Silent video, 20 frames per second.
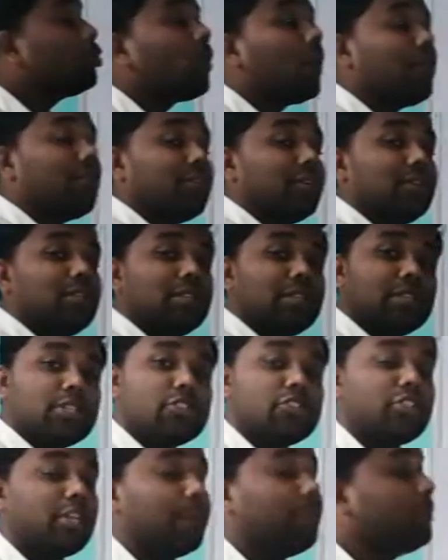to our
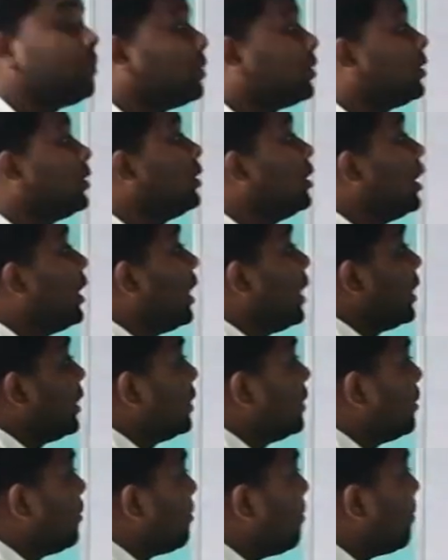chapter
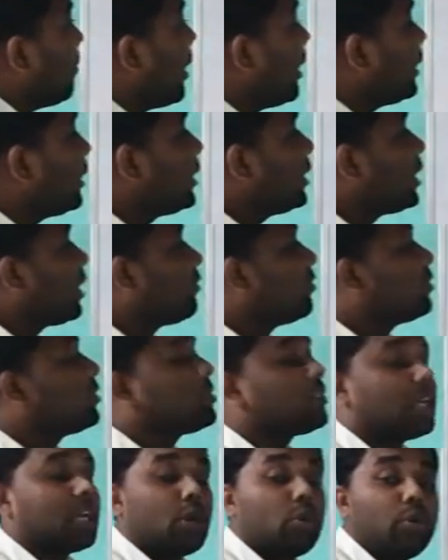matter in our
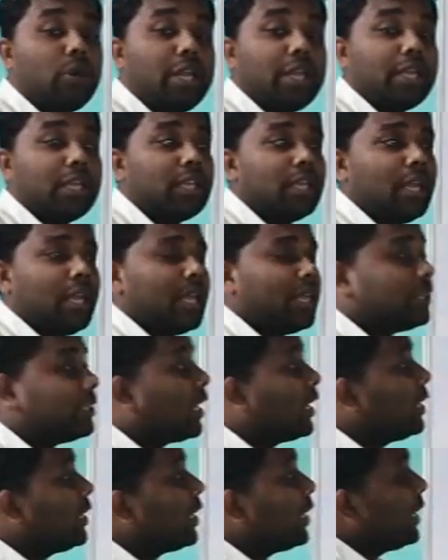surrounding,
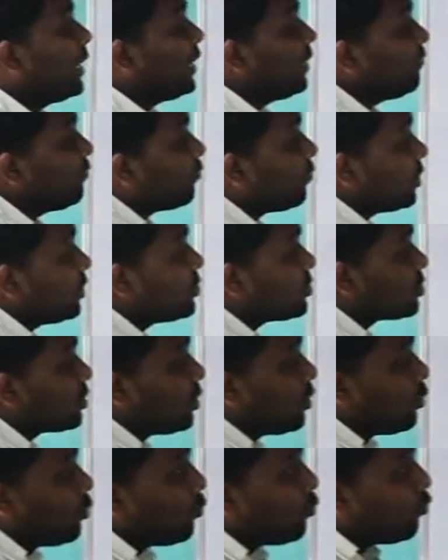then in which
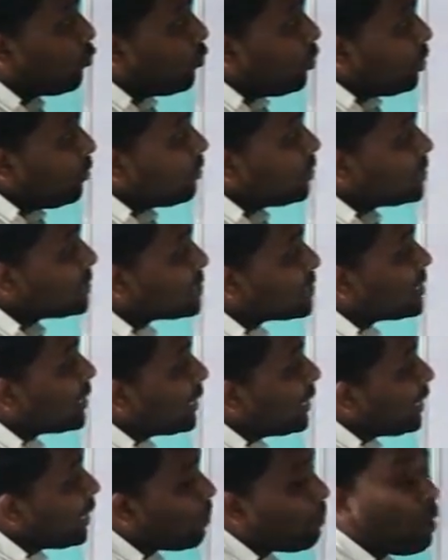we will
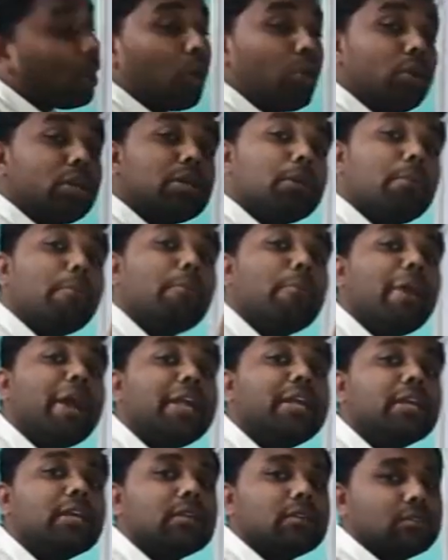study about
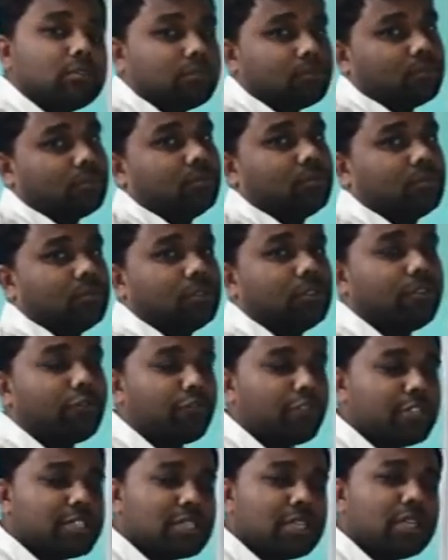matter, the
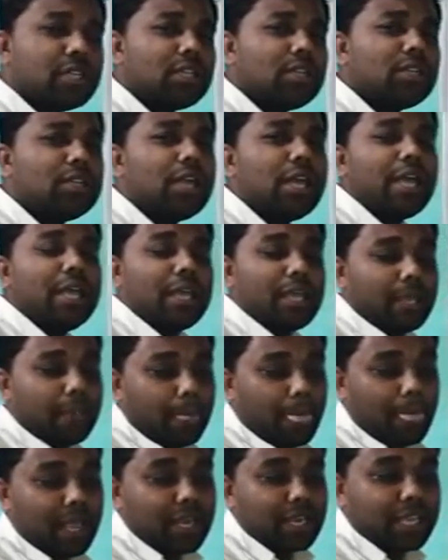physical
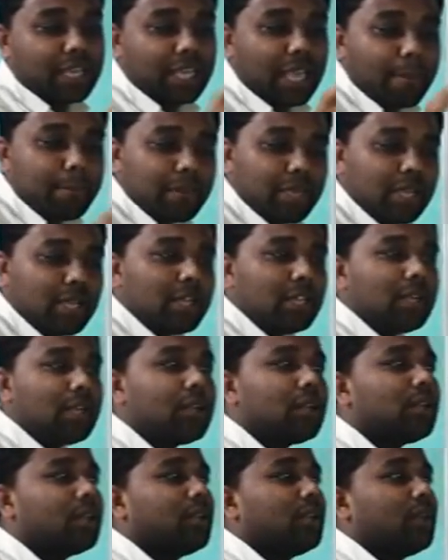and chemical